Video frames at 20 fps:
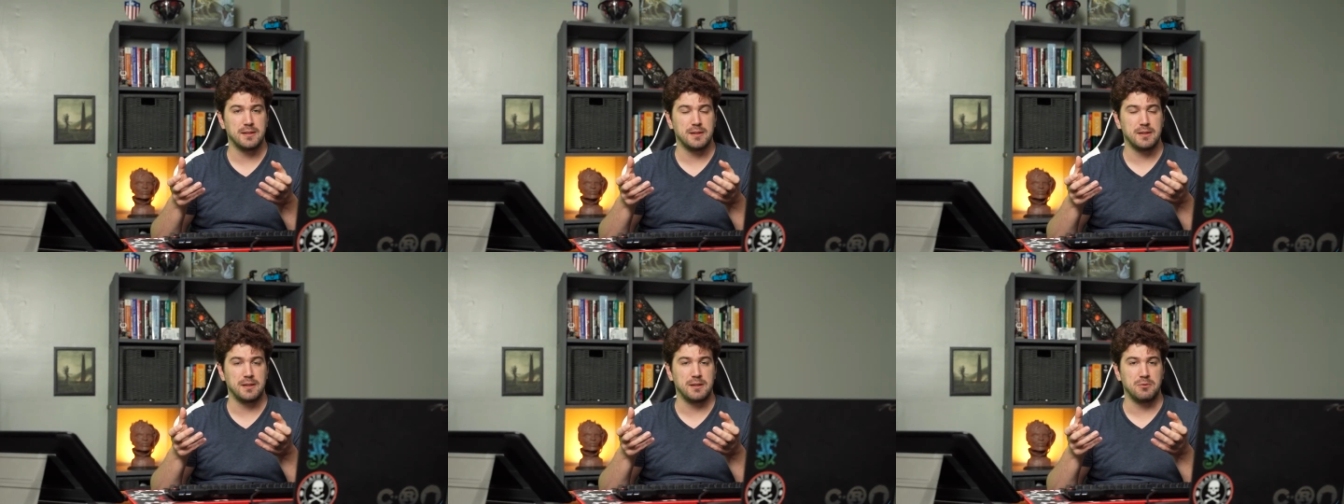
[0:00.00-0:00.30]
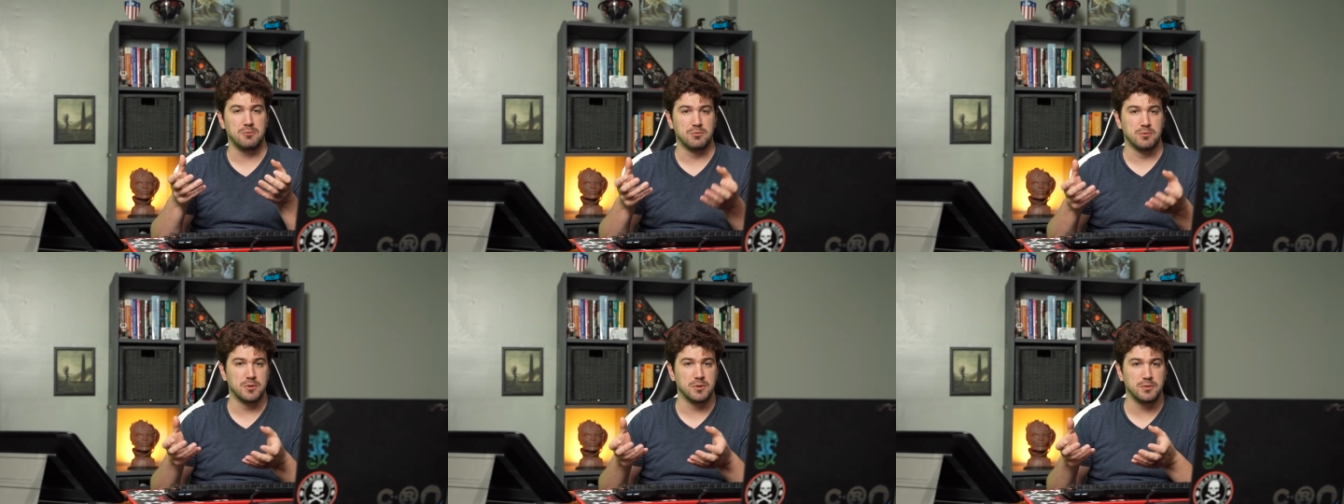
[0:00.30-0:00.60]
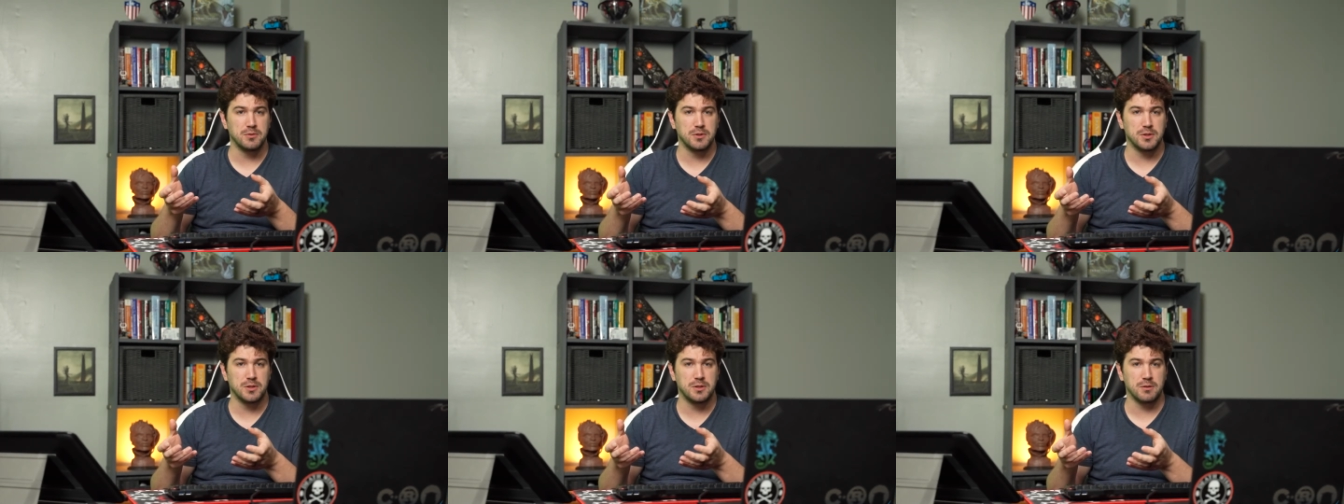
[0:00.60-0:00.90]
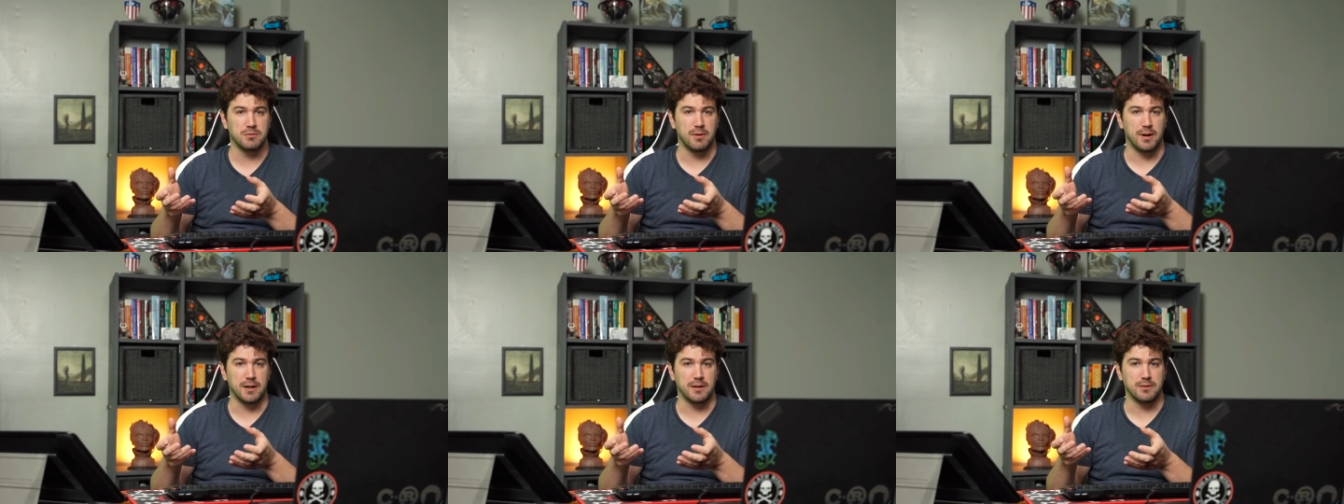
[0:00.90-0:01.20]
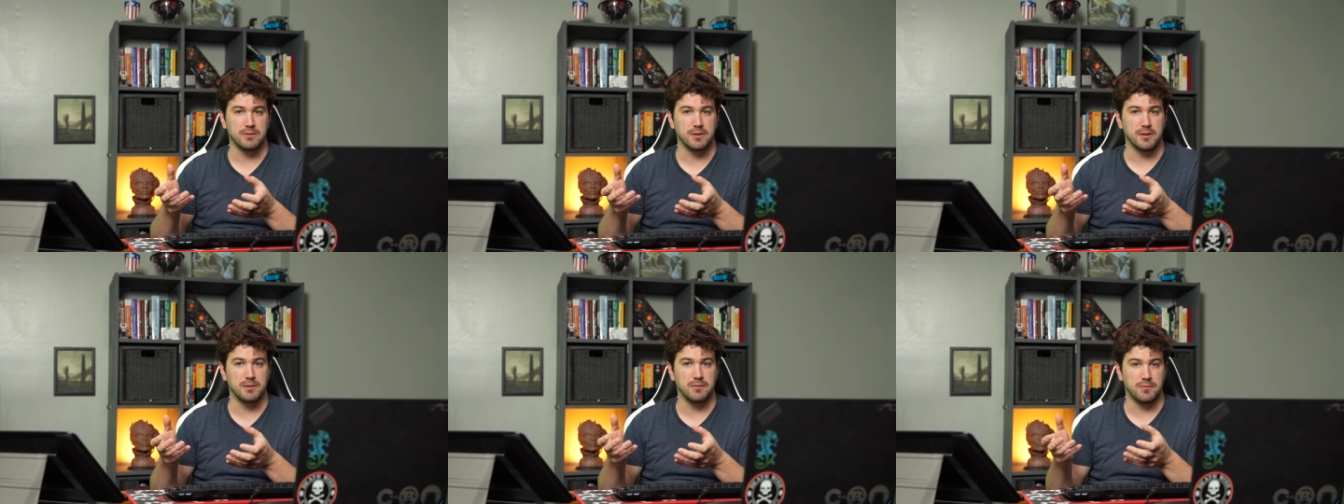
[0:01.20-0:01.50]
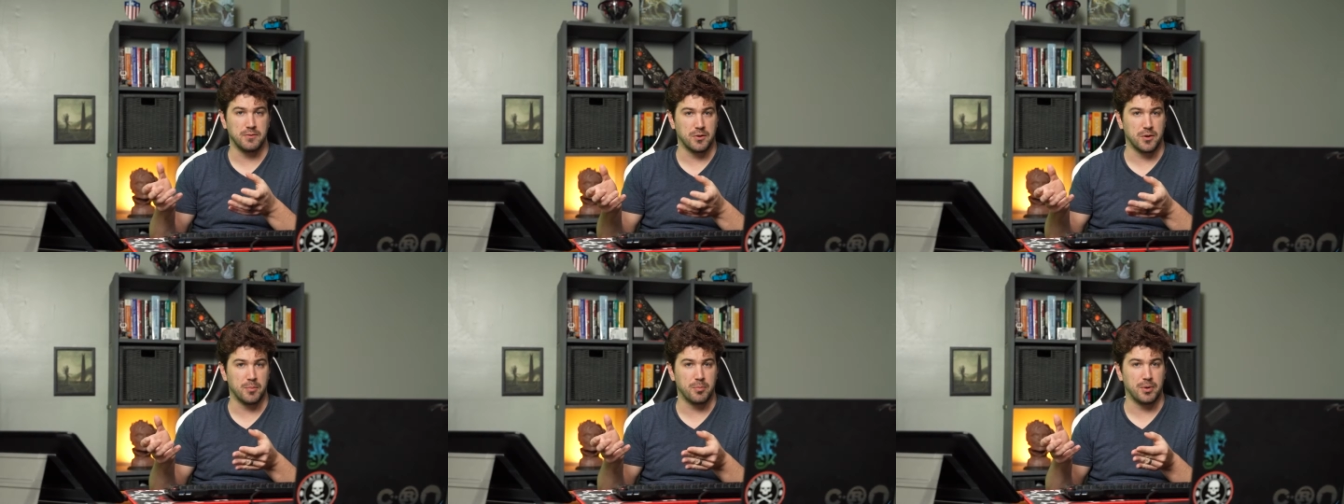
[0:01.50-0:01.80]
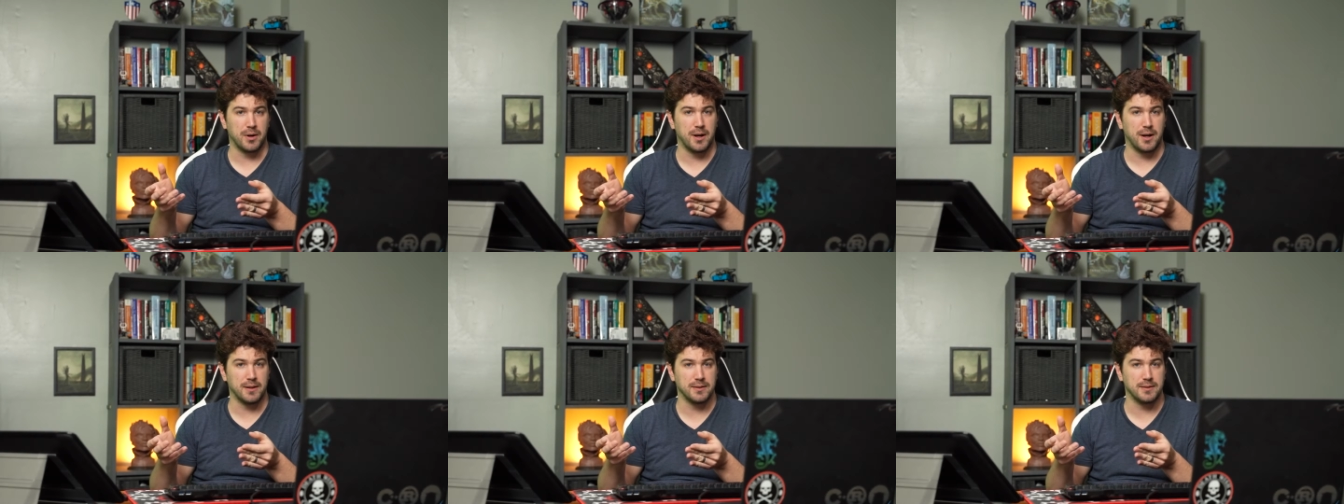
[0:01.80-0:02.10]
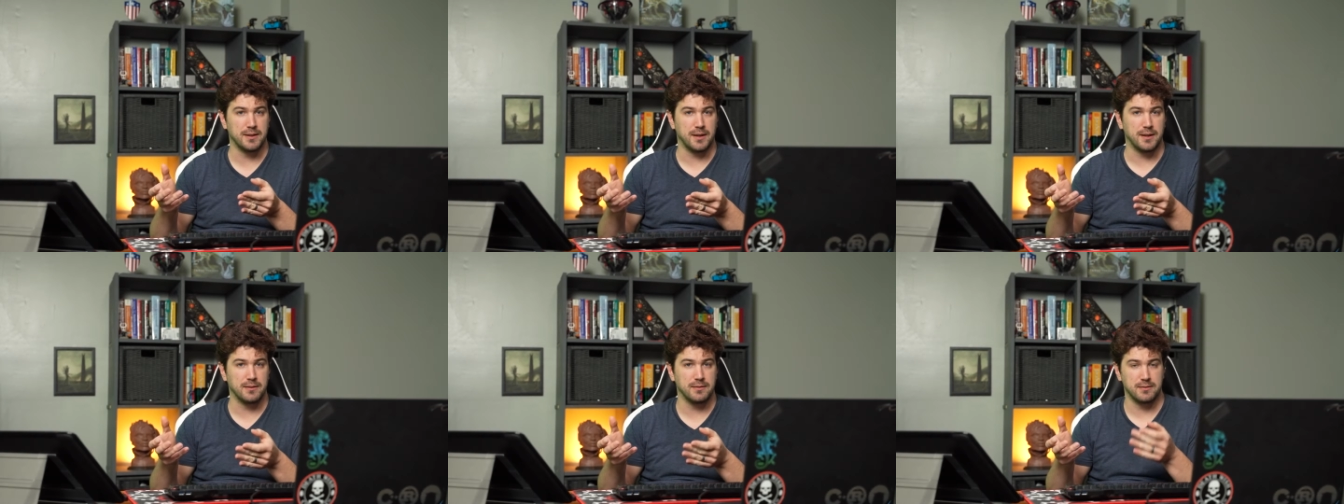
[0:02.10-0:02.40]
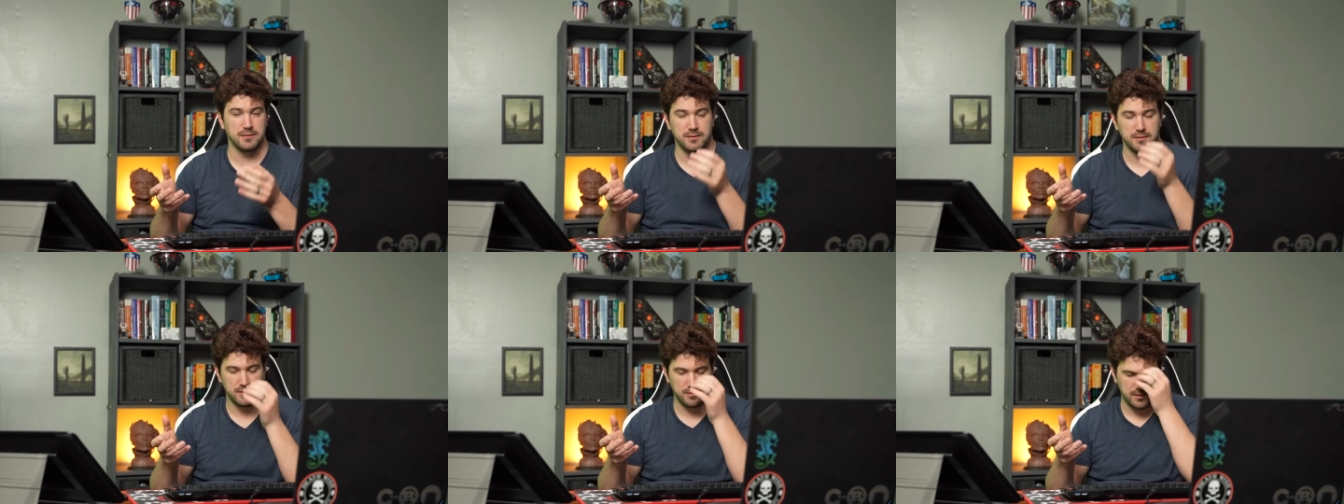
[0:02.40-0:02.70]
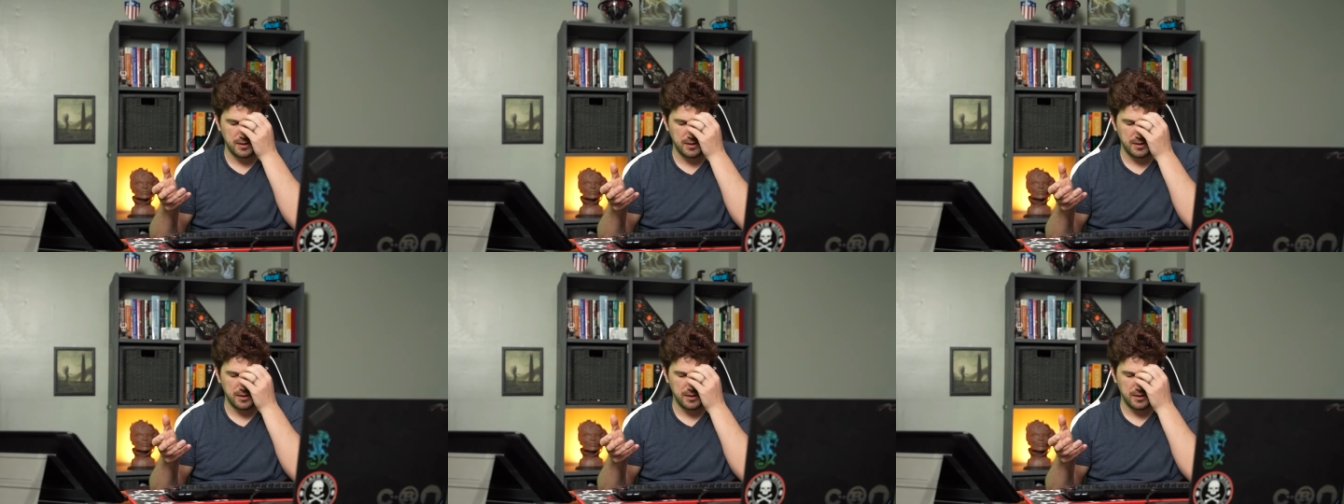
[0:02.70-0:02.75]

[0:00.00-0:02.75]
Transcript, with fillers: the root directory for a process.